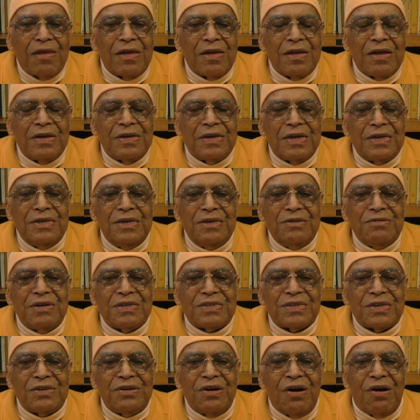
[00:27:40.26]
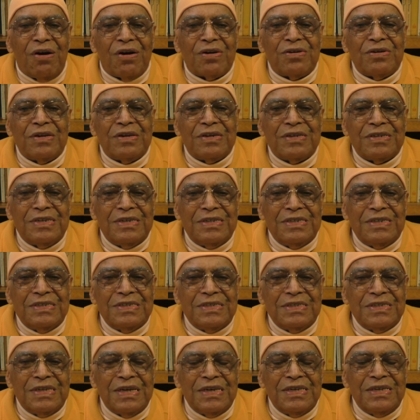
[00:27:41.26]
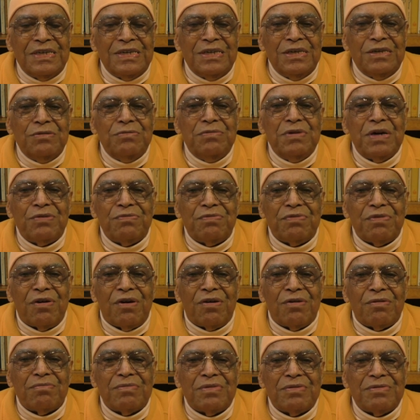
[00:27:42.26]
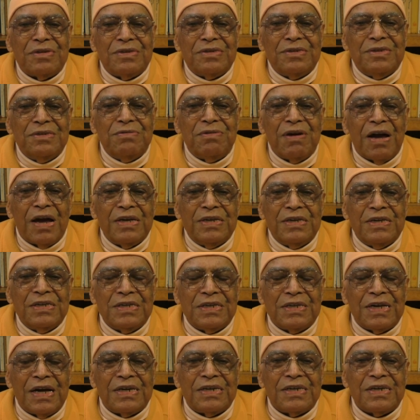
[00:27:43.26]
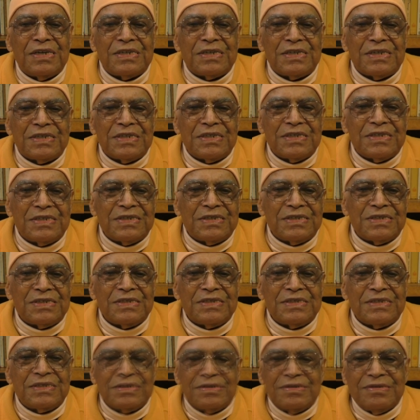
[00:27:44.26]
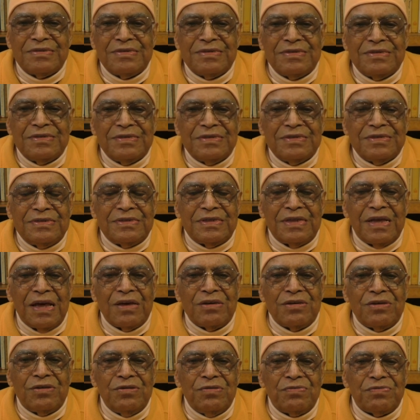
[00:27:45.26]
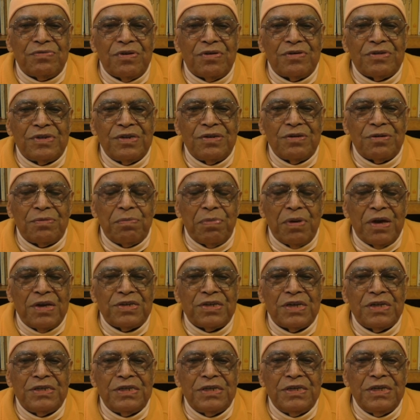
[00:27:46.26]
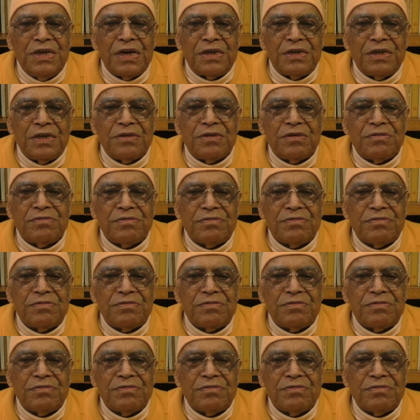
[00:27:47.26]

And he was God in human form, divine incarnation. Thank you for your patient hearing.